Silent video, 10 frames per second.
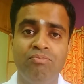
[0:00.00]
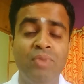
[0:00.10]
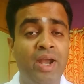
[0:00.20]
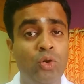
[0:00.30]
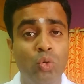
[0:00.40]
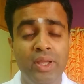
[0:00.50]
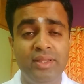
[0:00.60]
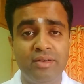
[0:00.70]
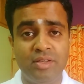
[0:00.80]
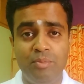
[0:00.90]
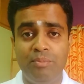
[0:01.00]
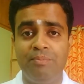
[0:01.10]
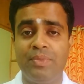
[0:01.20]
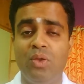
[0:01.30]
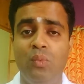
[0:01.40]
And knowing that
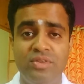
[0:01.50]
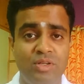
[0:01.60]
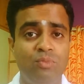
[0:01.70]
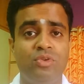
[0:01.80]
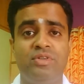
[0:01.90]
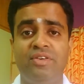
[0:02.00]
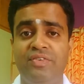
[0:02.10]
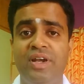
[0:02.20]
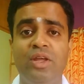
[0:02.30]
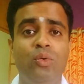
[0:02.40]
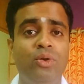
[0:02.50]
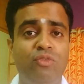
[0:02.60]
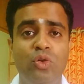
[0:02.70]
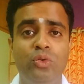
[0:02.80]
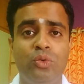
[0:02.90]
some wisdom was definitely going to
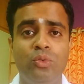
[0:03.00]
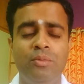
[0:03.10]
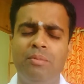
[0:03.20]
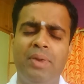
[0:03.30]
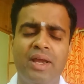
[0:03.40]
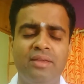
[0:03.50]
flow through, Bhagia